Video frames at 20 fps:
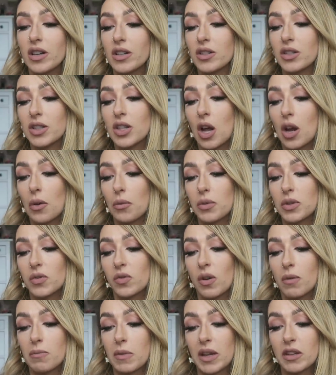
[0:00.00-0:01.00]
I just thought it was
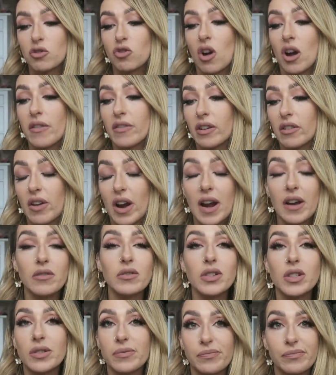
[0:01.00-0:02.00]
from like driving
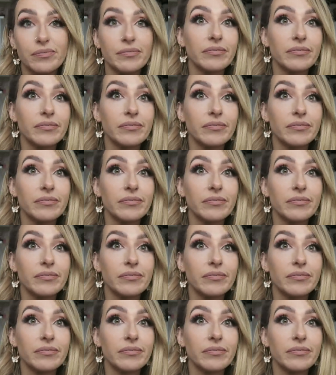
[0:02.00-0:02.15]
around